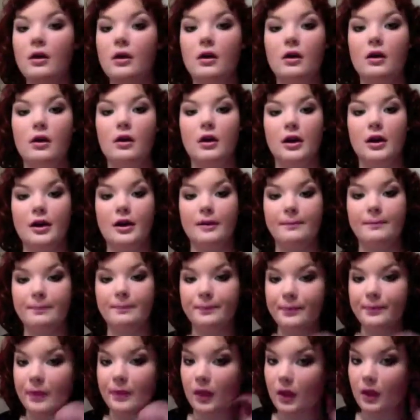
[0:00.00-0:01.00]
Alrighty.
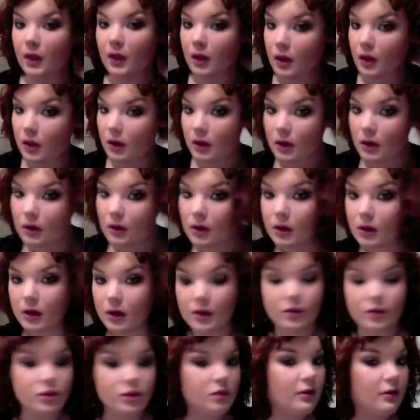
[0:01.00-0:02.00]

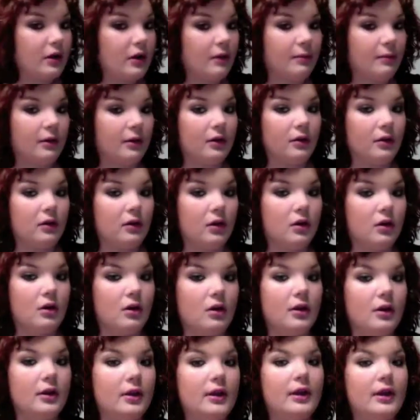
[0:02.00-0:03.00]
It's showing up a little darker
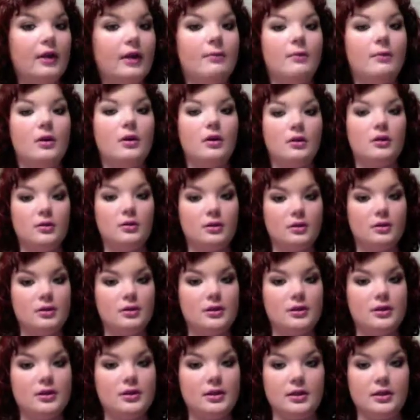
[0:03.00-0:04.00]
on the camera.
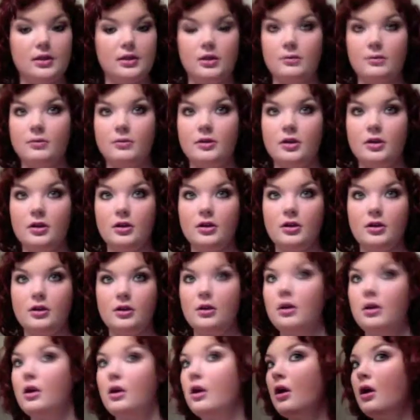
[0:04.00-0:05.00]
It's not super dark.
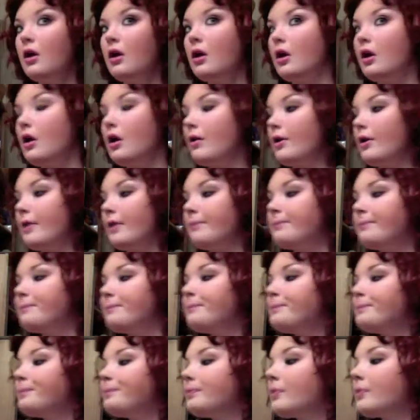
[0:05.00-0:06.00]
Okay.
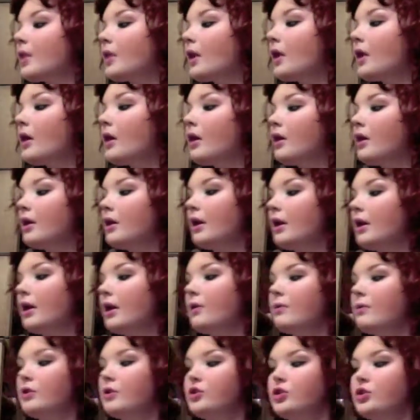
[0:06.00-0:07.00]
Now
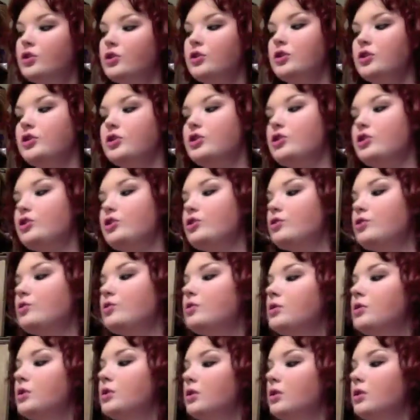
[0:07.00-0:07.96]
what you're going to do